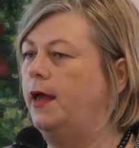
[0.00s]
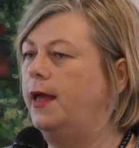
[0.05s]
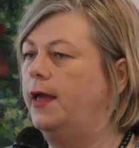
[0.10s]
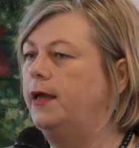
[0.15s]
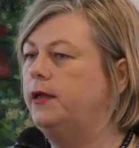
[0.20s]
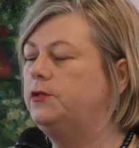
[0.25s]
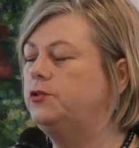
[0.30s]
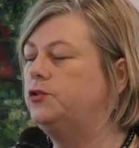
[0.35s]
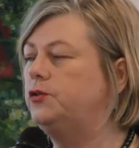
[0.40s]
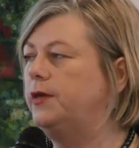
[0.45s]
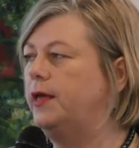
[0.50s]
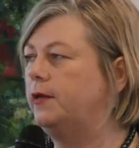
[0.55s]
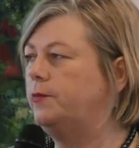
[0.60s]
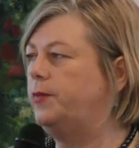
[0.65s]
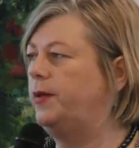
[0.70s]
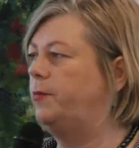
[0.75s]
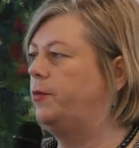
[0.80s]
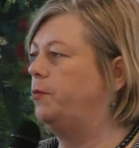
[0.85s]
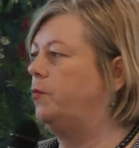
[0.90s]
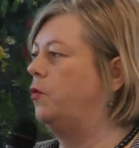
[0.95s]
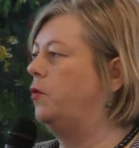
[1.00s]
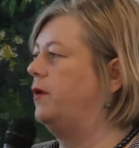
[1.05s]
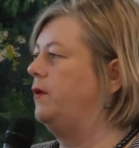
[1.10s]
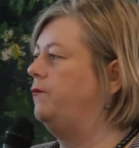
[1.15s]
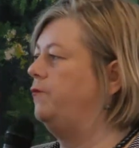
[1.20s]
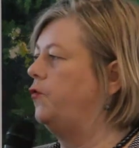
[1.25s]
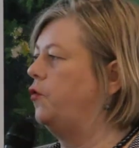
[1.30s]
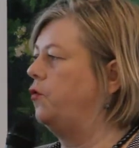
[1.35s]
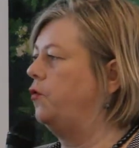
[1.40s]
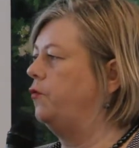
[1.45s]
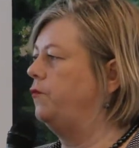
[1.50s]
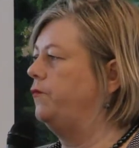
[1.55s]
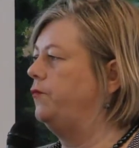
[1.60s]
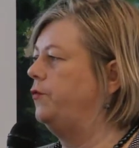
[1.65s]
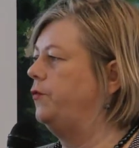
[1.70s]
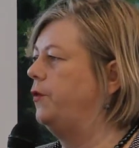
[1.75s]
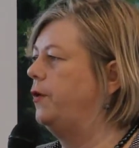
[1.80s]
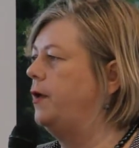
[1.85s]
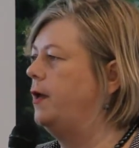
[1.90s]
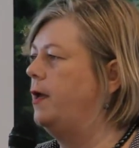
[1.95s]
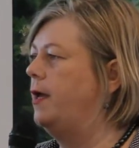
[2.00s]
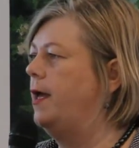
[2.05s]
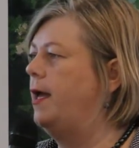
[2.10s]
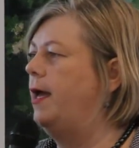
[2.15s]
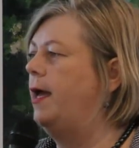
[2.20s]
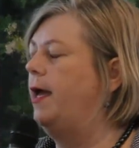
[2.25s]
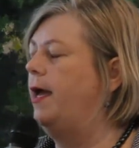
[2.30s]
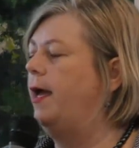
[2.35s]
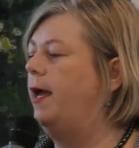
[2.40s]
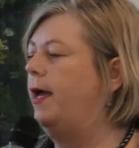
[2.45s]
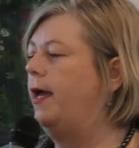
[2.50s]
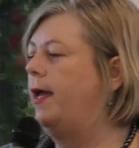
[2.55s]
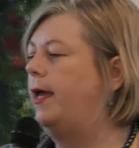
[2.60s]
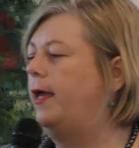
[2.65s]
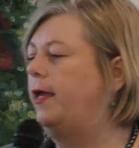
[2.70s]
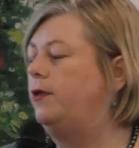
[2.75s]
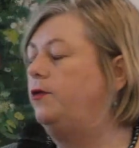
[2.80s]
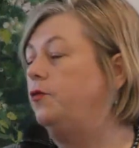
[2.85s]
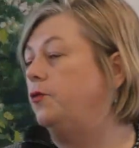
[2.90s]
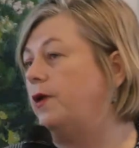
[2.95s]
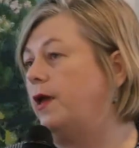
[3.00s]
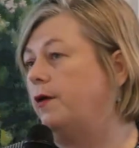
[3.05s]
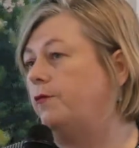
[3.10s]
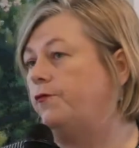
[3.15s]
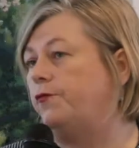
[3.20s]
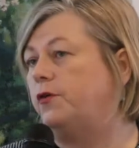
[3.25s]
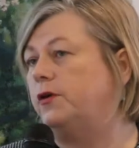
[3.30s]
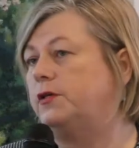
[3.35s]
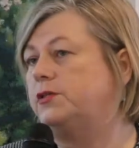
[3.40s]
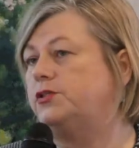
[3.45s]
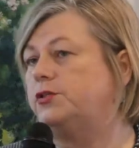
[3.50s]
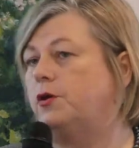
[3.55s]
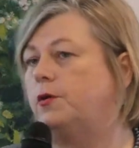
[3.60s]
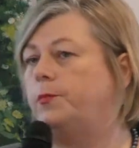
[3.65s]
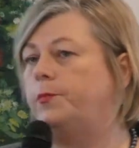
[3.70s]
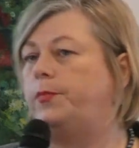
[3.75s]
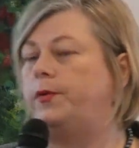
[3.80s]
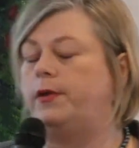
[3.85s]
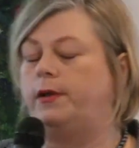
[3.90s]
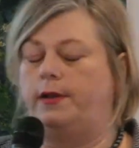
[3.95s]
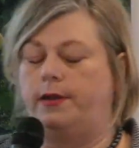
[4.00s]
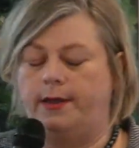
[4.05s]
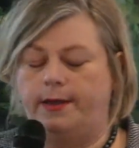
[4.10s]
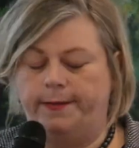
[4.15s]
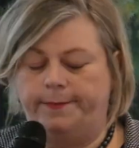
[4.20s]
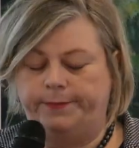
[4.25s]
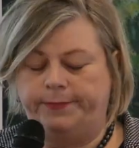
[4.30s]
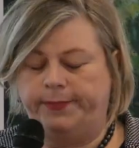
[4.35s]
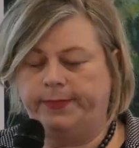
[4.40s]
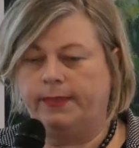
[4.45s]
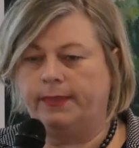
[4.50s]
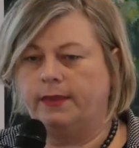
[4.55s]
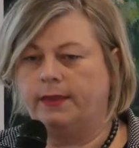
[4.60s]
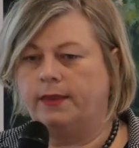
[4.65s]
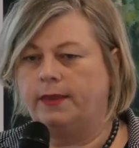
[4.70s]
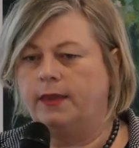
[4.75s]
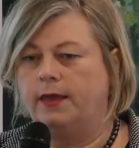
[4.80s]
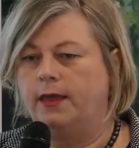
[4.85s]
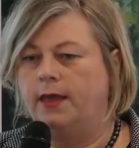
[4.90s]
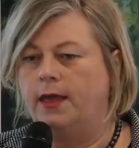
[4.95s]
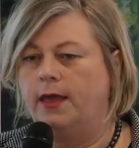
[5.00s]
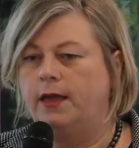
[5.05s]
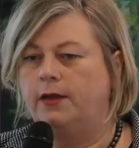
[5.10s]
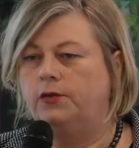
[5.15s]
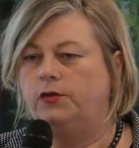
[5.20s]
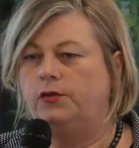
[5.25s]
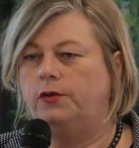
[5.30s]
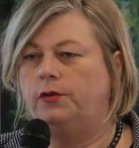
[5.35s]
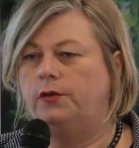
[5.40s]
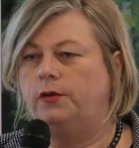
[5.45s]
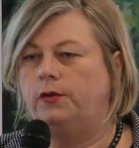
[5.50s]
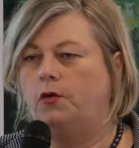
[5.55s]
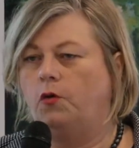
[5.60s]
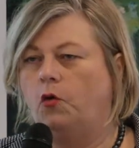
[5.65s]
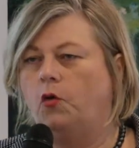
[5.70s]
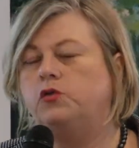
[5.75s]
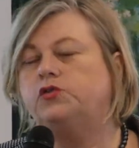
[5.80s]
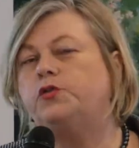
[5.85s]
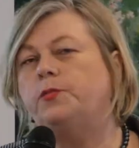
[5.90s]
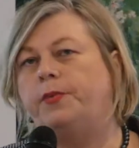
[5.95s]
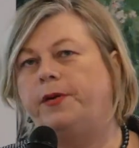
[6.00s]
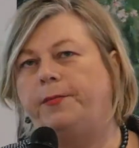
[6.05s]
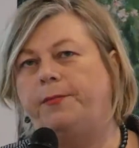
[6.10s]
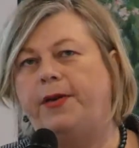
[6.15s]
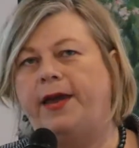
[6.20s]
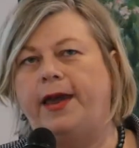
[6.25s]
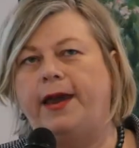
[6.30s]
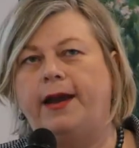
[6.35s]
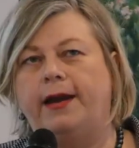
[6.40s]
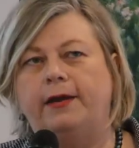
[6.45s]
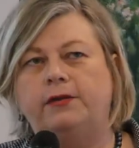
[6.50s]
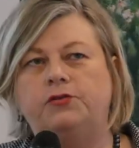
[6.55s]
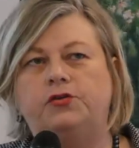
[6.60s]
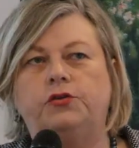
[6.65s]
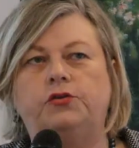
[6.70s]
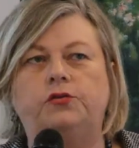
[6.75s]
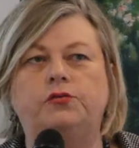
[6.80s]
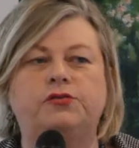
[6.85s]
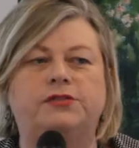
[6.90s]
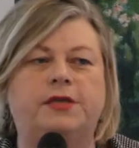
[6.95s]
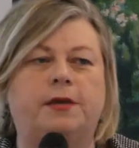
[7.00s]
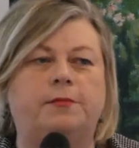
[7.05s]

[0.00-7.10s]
to get people more involved. You can, for example, also prepare to do